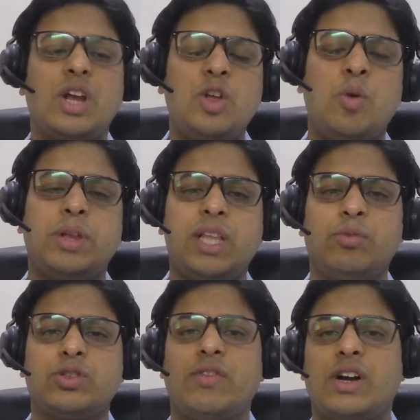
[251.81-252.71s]
reopen their
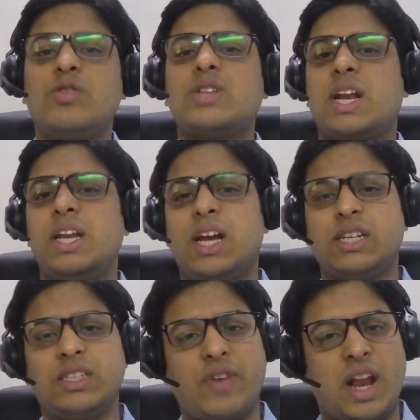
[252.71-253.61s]
books of accounts and
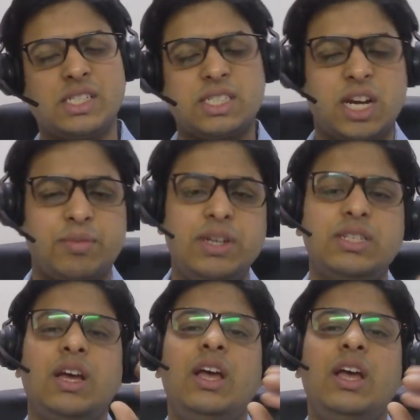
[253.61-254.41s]
recast the financial statements.